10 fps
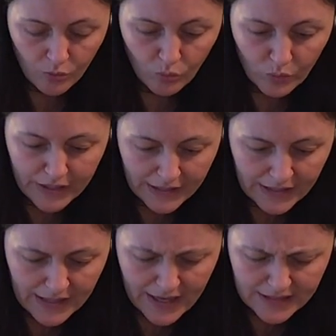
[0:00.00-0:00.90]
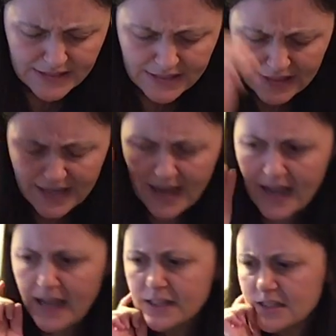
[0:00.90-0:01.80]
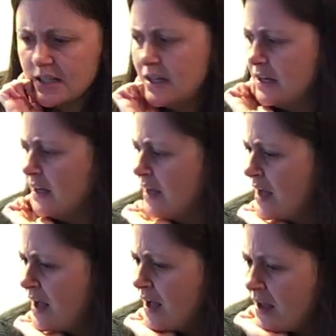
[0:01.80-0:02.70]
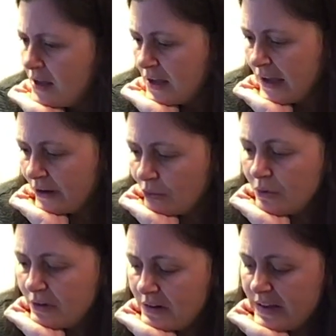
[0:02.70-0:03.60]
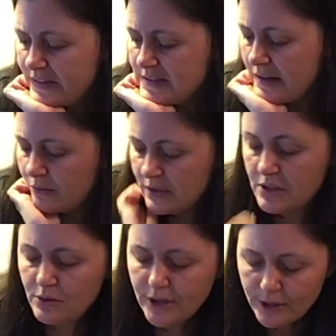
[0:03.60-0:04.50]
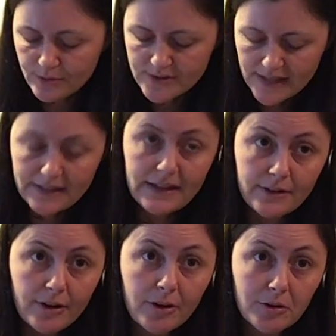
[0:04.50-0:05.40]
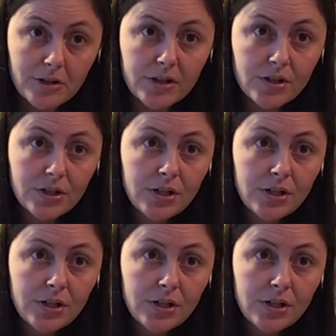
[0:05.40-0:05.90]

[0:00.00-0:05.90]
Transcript: When I did that, I realized that when you use that narrower